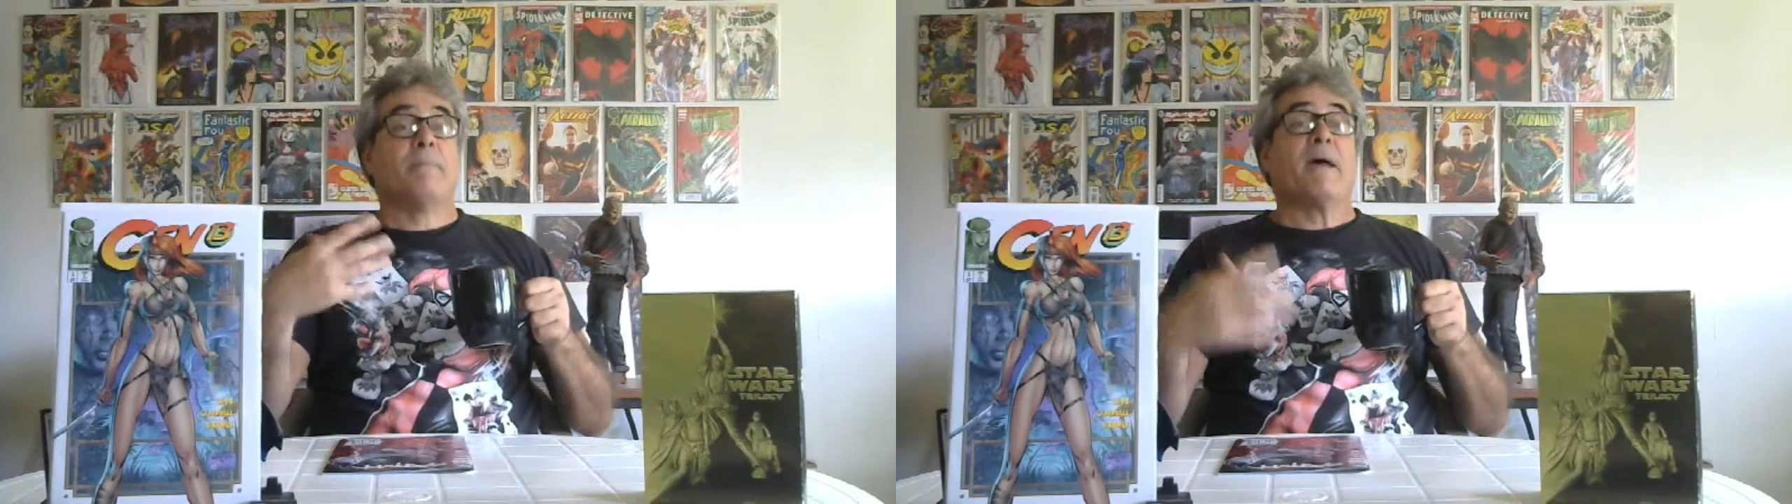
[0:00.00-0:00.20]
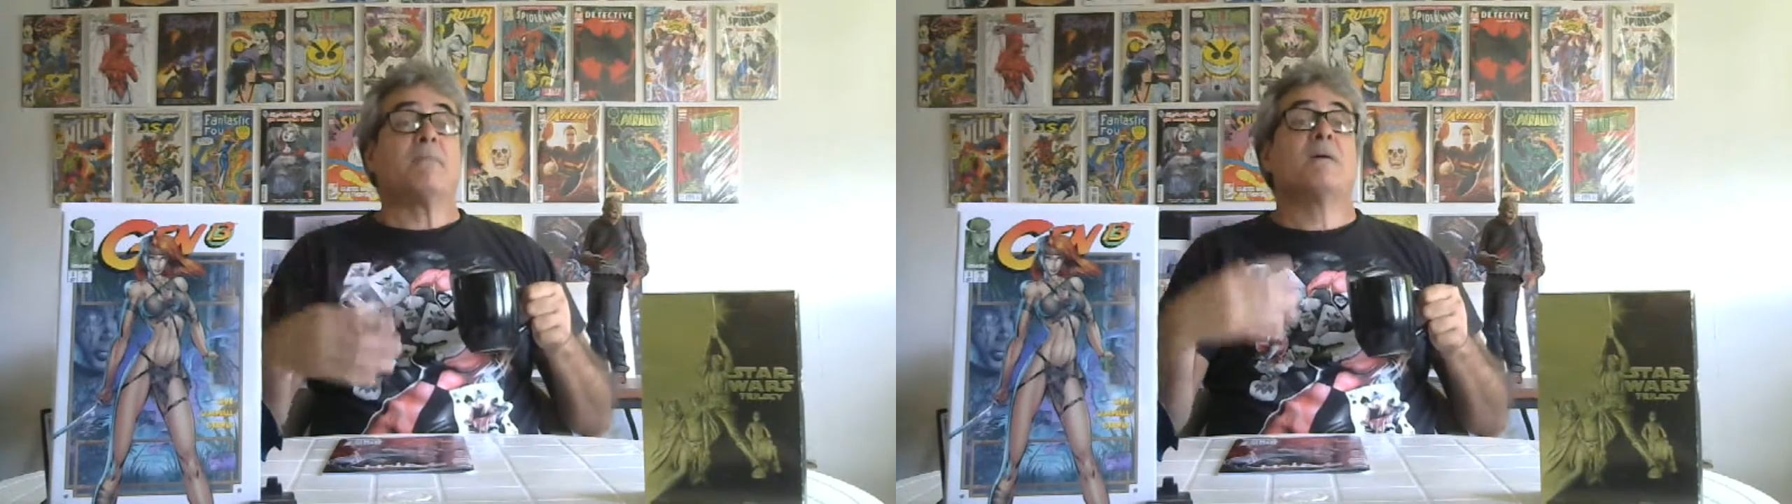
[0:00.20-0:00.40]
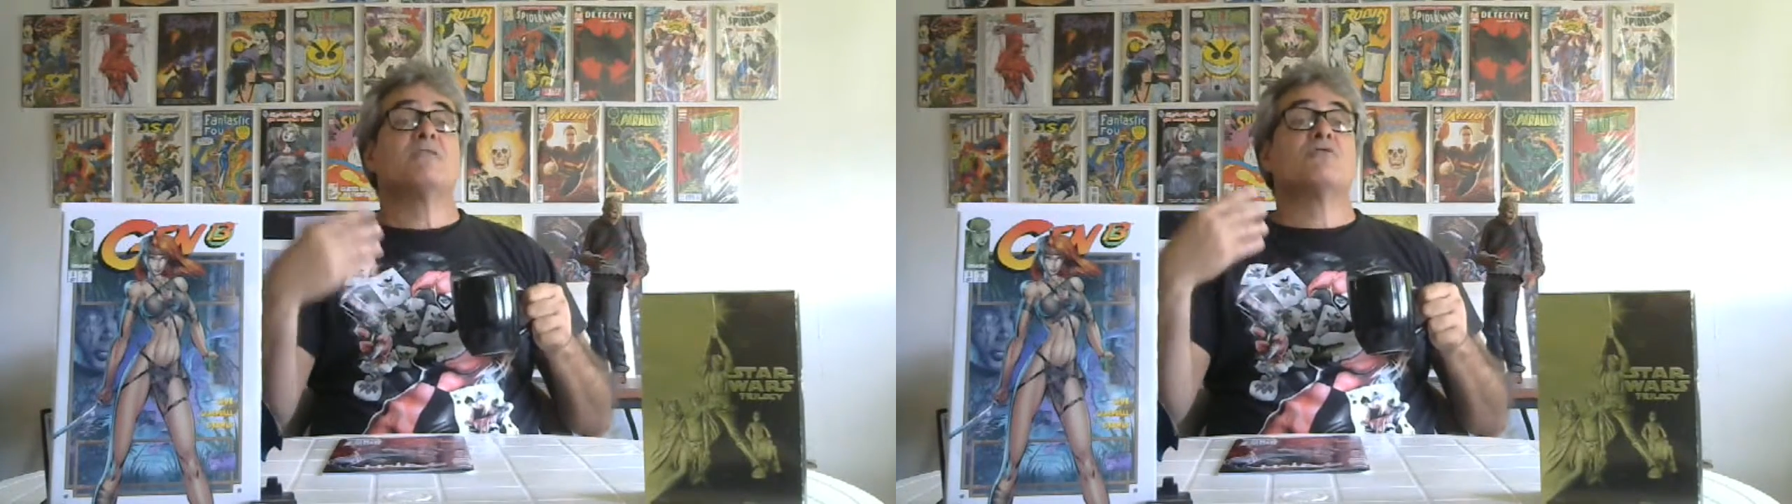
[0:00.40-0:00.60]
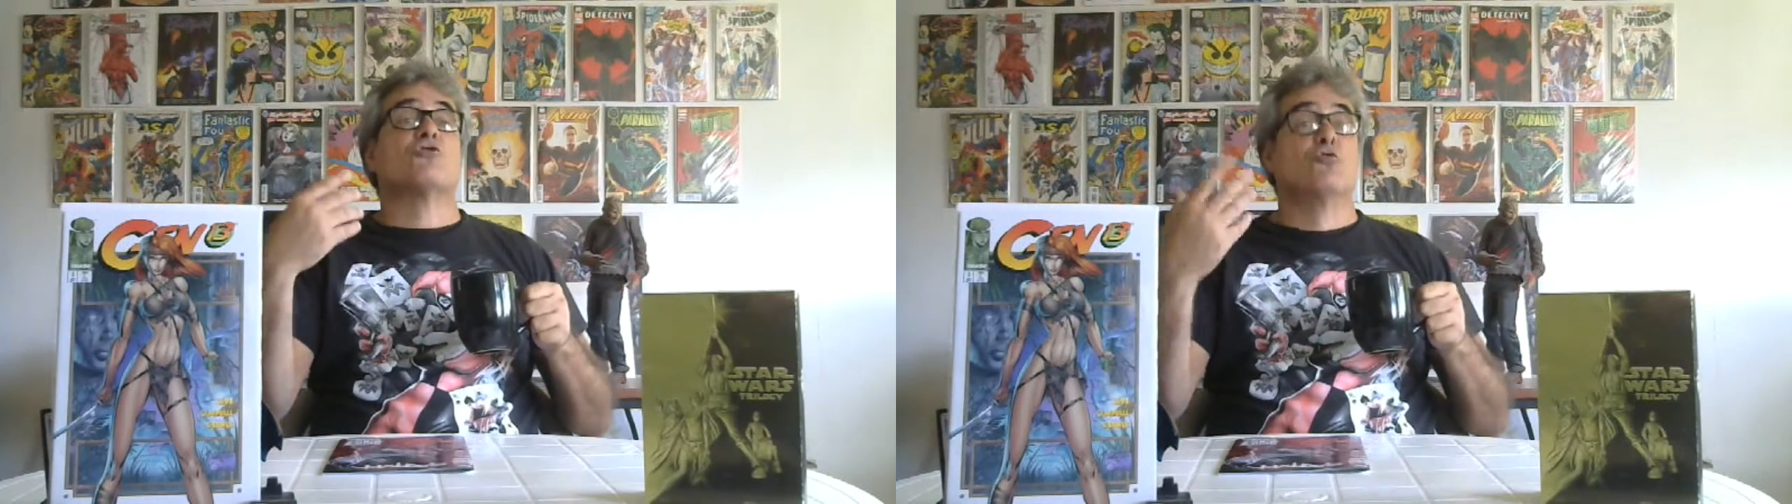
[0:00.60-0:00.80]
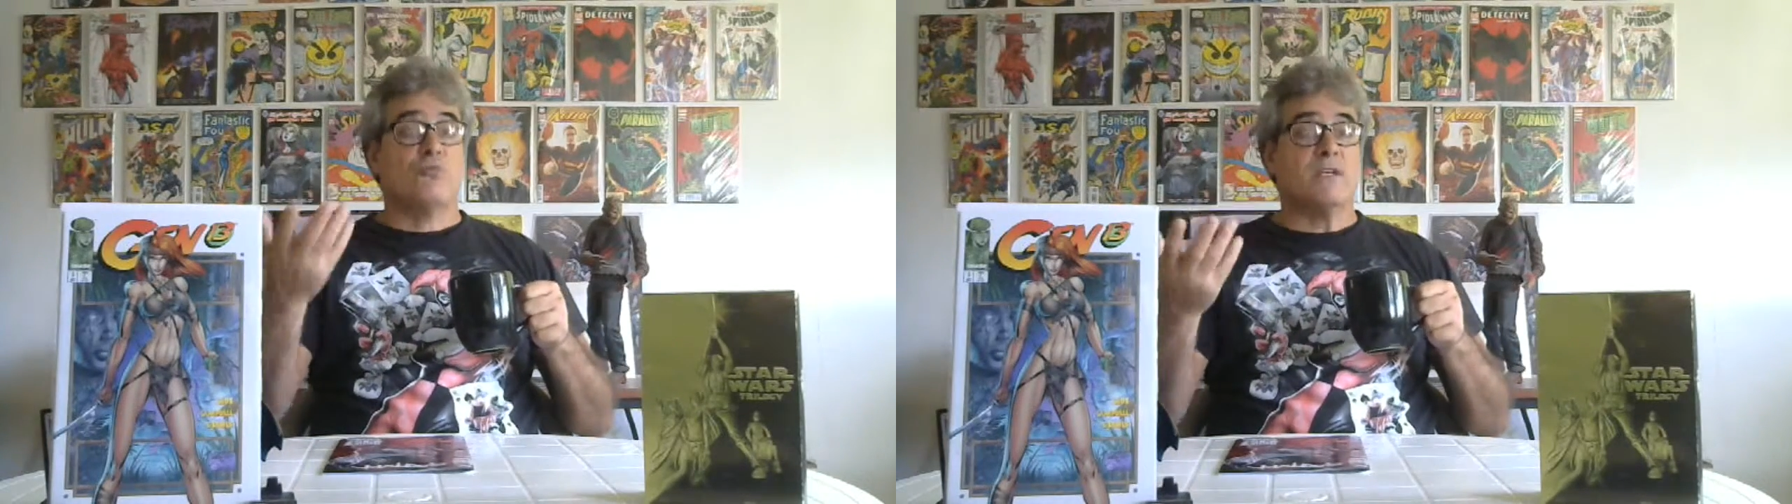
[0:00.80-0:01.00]

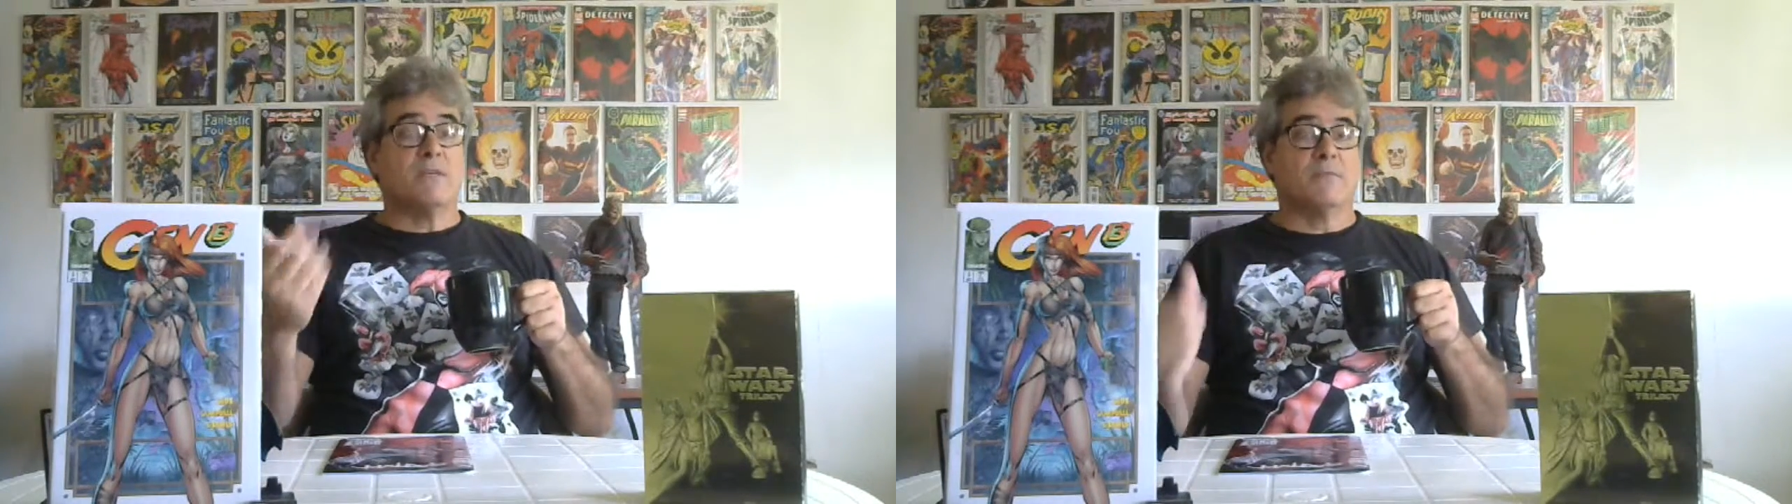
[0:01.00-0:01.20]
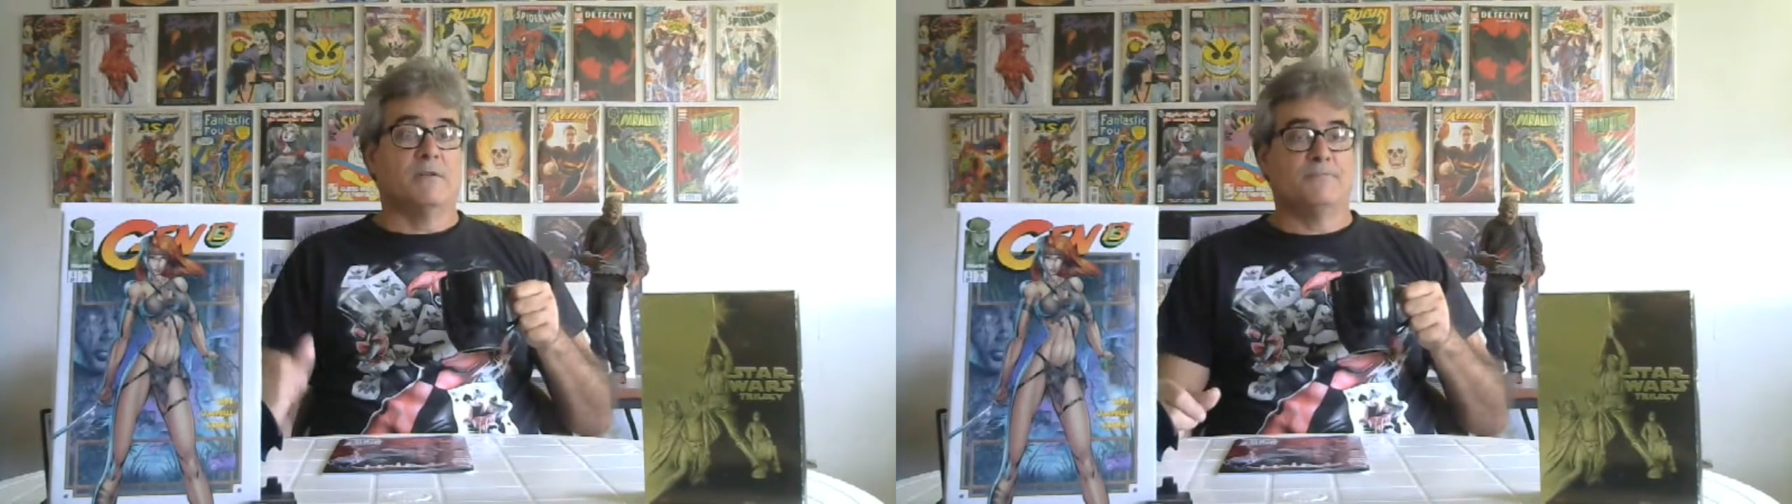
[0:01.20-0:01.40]
Batman's green.